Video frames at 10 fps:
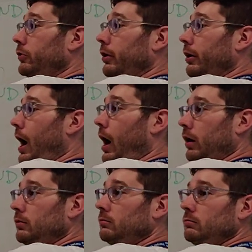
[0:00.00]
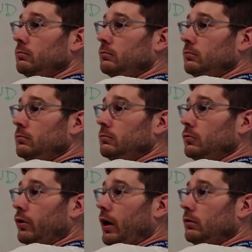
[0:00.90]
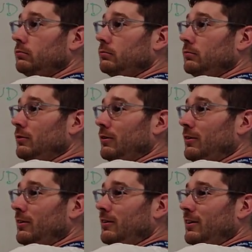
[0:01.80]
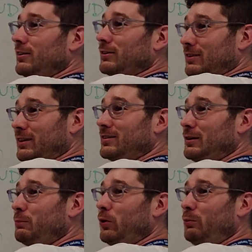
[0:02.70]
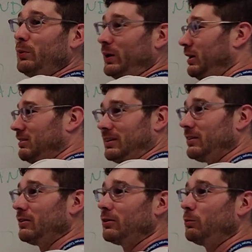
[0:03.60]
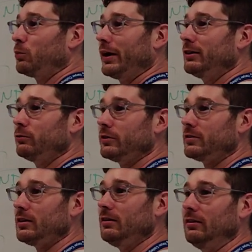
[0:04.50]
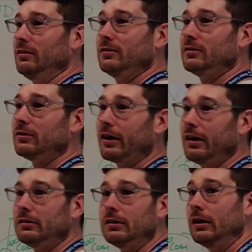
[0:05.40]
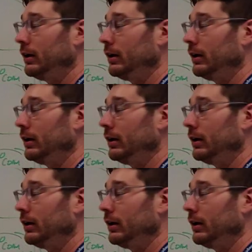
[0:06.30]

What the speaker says: will turn on, okay? It's simple, but it's a little brain twisty, okay?